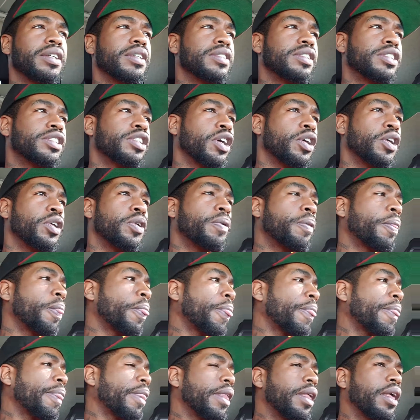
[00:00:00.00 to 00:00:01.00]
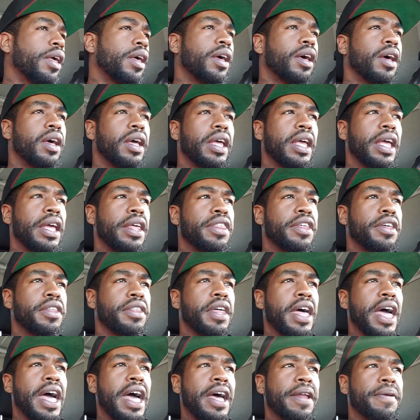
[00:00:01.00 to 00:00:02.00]
So either
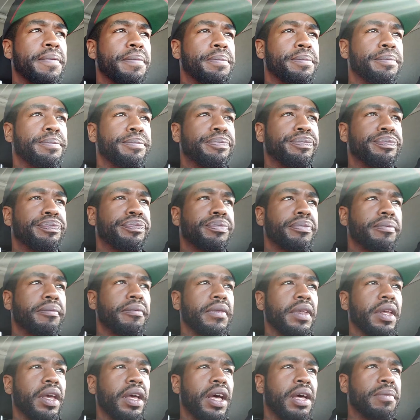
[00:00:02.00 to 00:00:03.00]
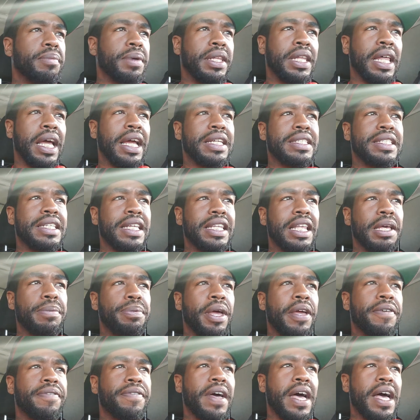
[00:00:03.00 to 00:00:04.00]
that, and like I said, they
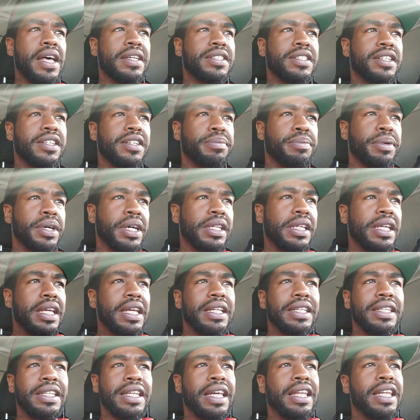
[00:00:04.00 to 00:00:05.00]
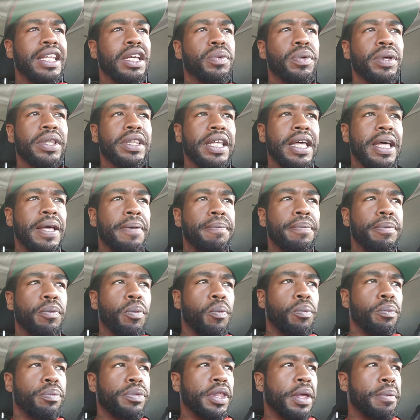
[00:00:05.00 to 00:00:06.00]
pay faster, but dealing with
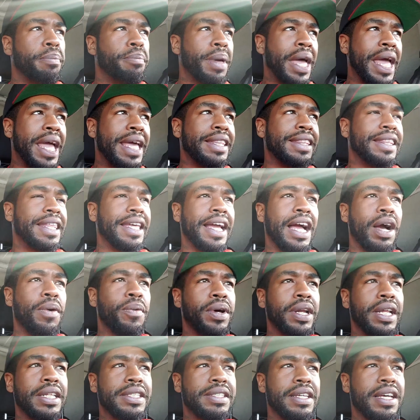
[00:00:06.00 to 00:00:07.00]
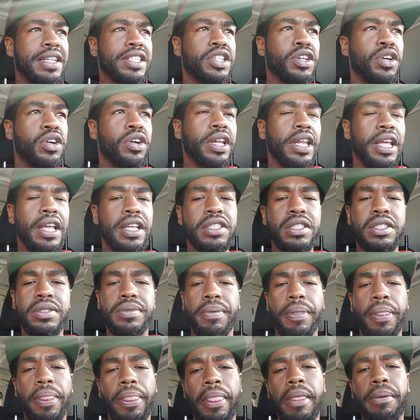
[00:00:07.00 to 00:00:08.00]
them, the main thing I want to touch on is
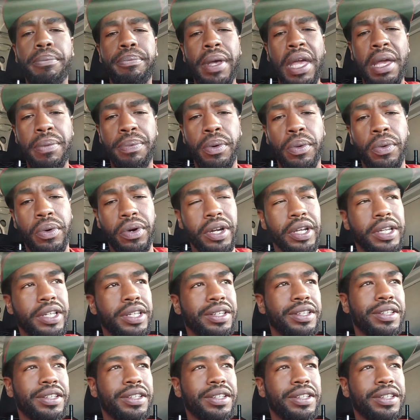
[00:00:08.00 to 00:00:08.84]
paperwork.